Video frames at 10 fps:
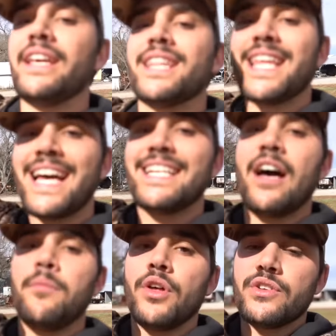link that
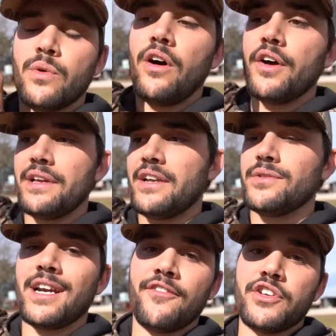down below as well. All you gotta do
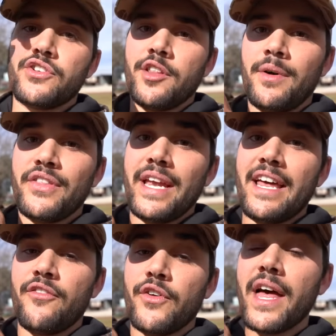is sign up for the shirt of the month to get
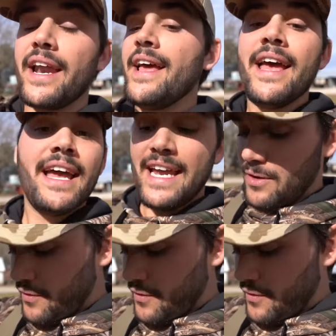entered for that that. And